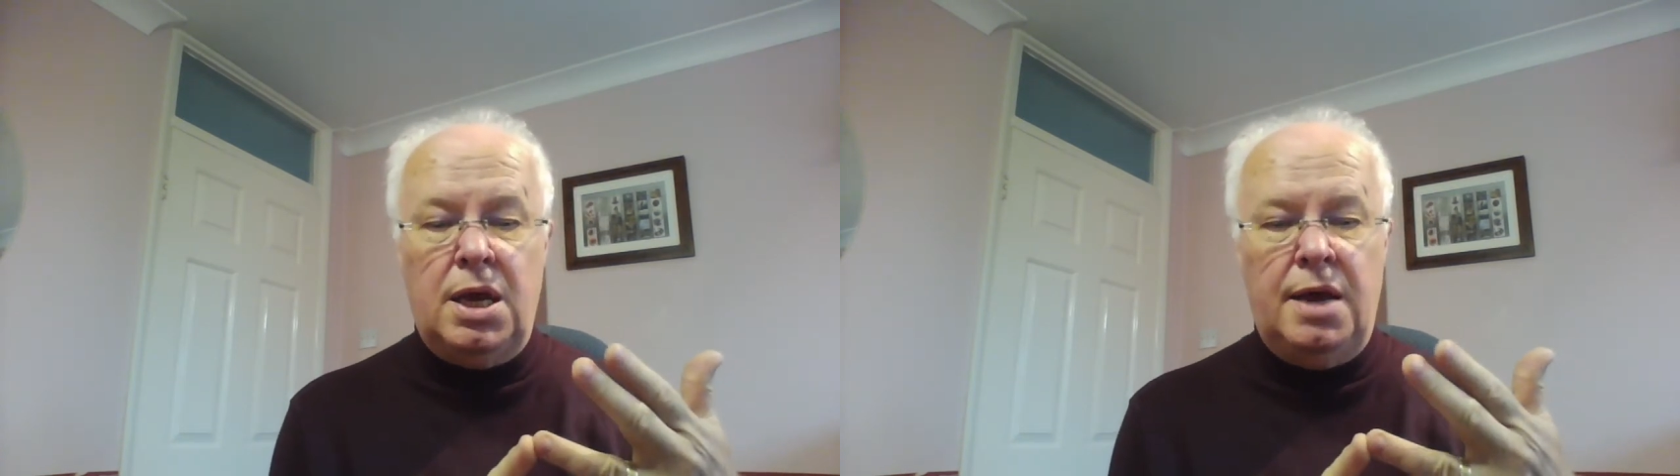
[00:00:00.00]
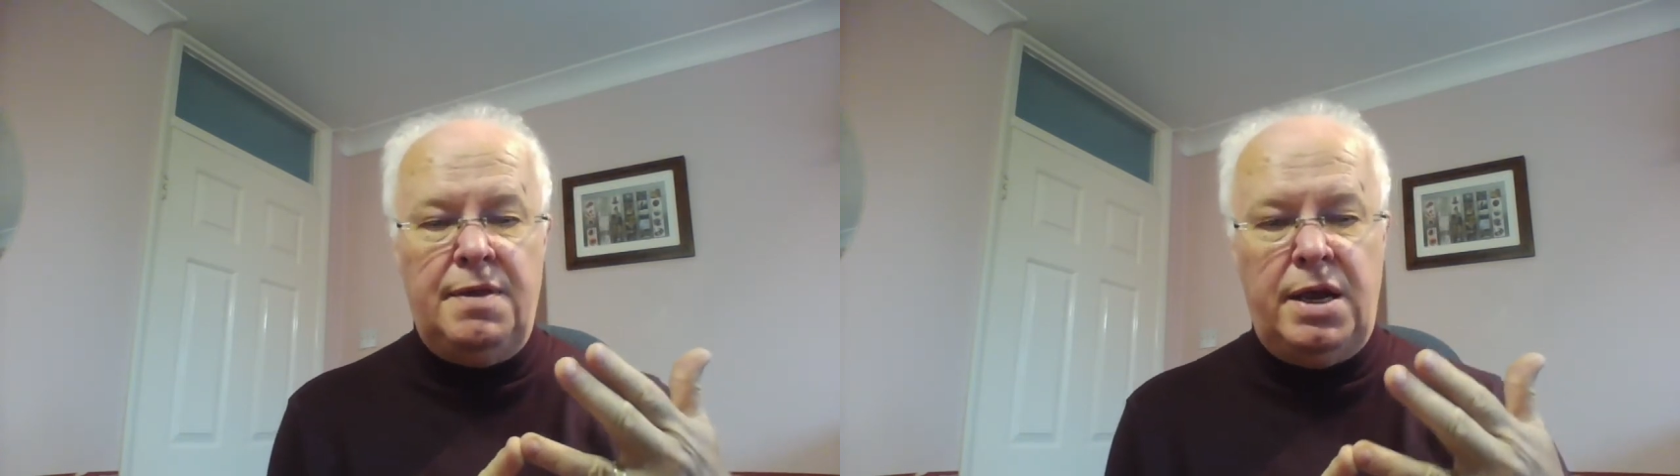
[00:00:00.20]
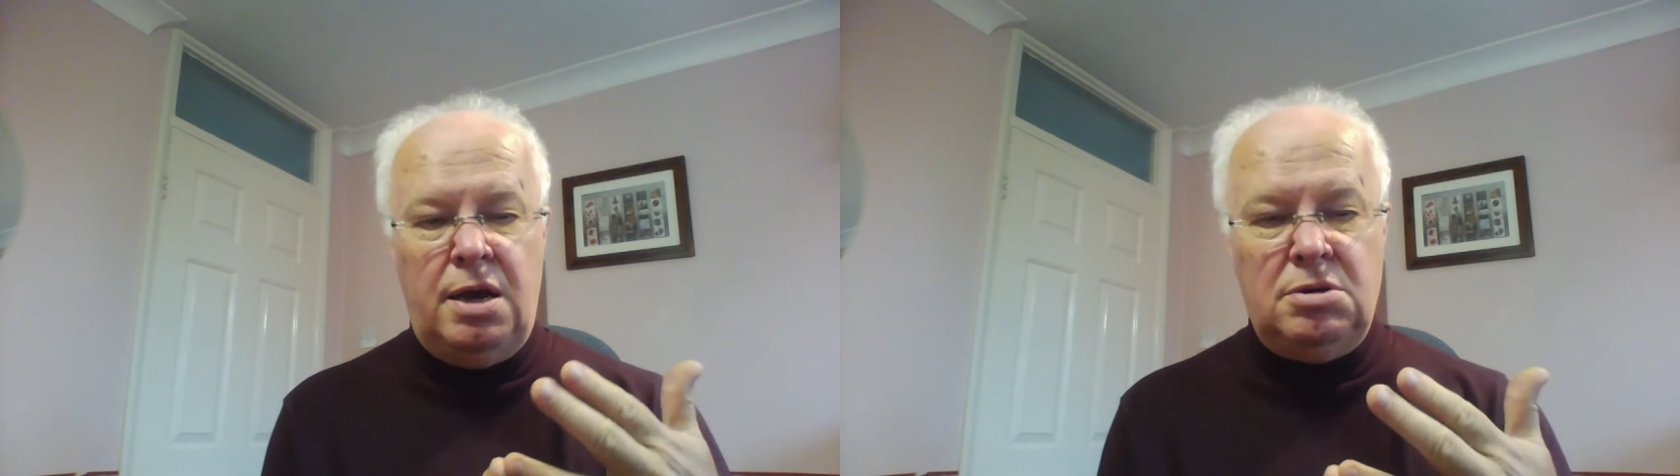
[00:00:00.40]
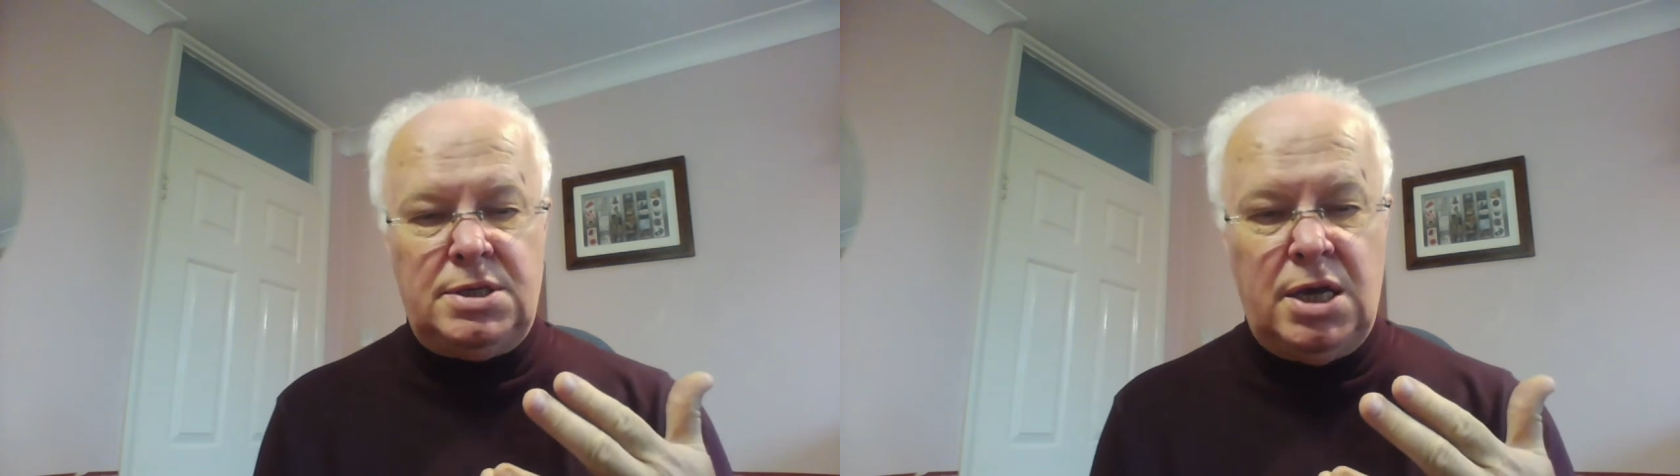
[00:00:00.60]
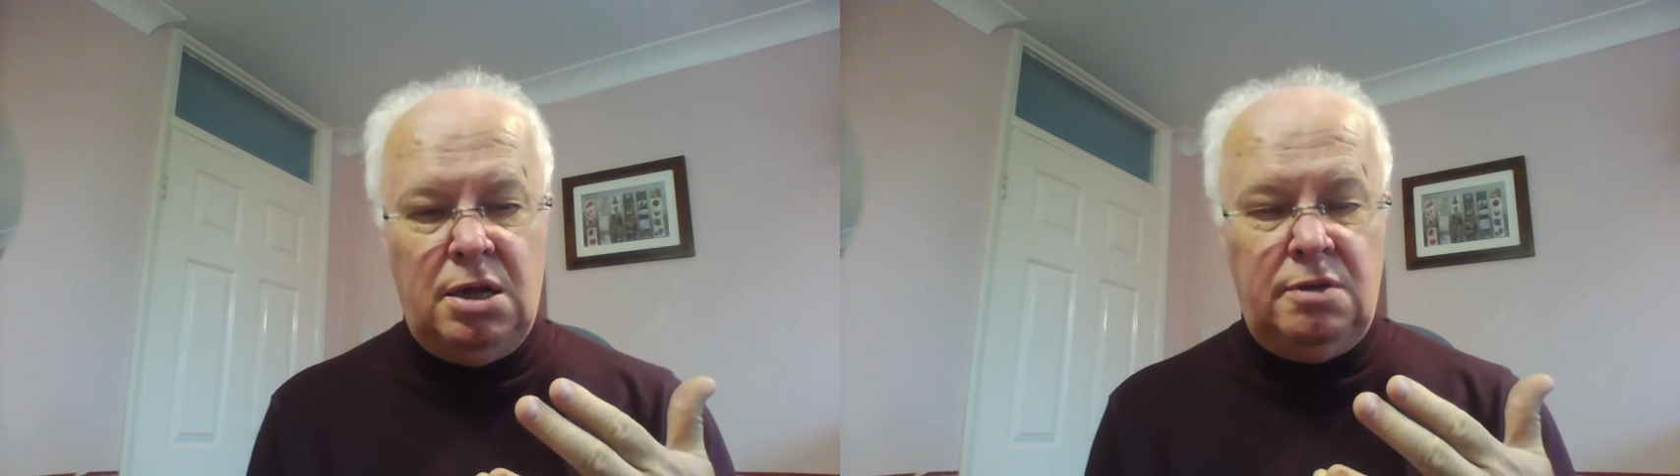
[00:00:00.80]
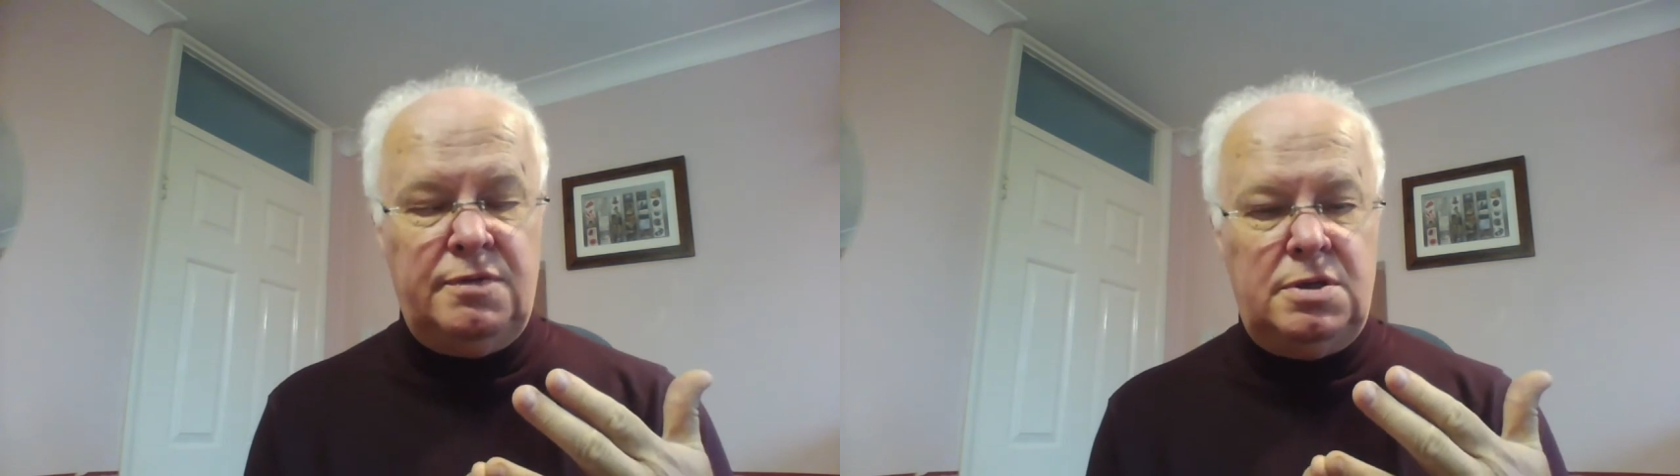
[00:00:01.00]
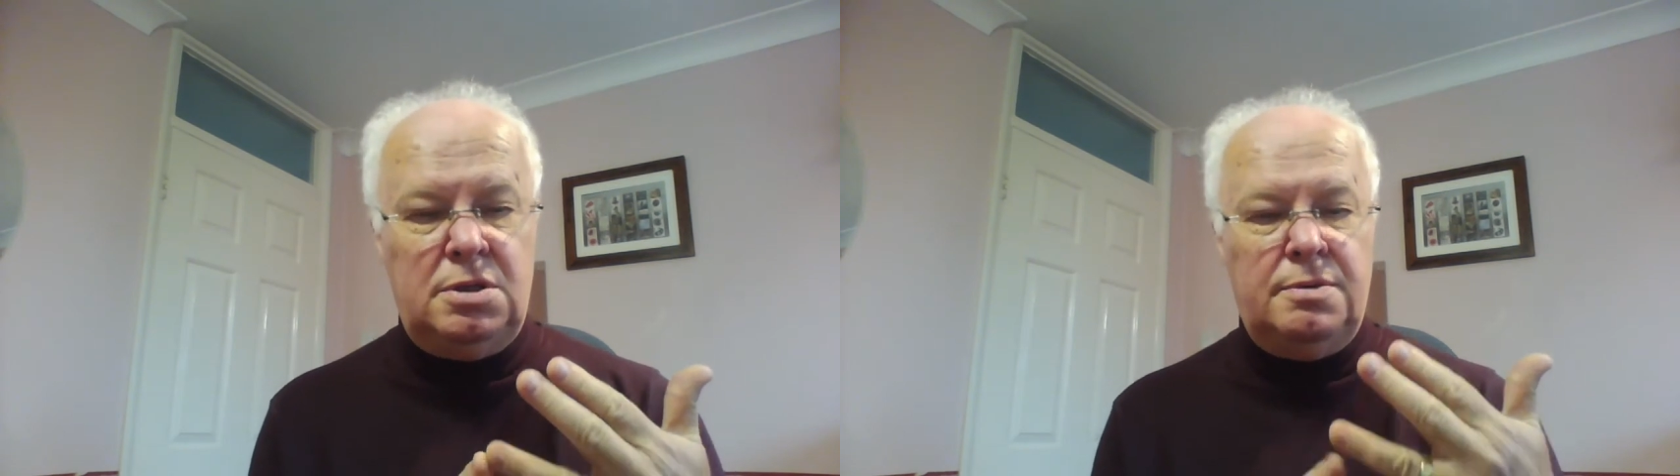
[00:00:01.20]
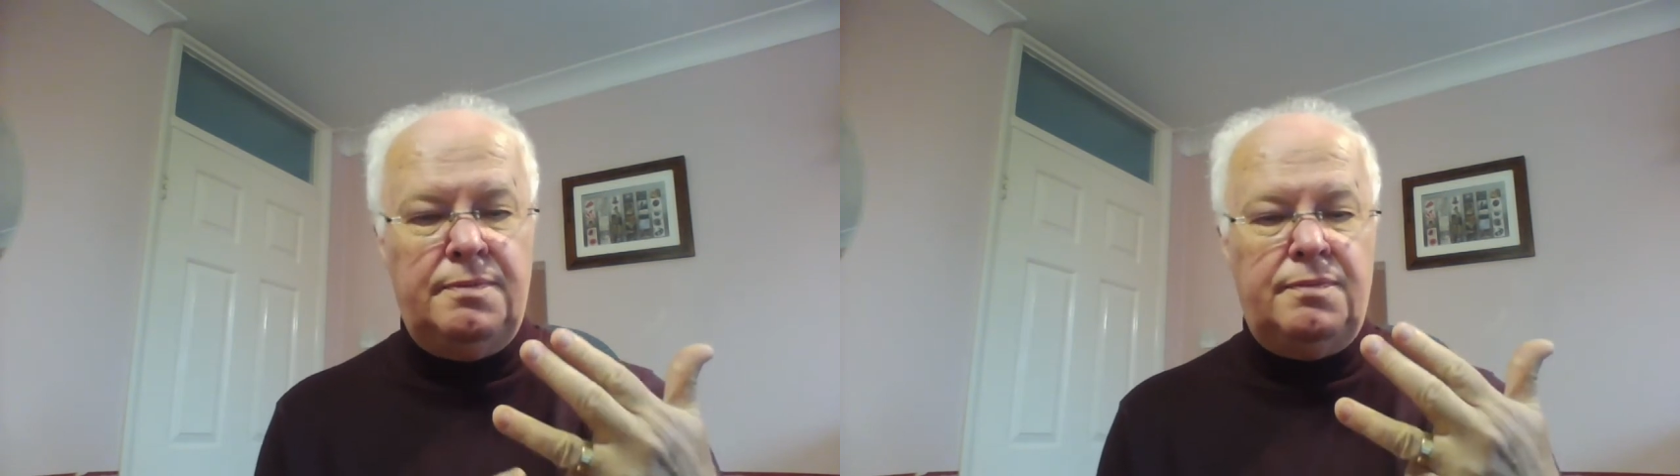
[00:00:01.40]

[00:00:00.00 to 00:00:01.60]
and then ourselves.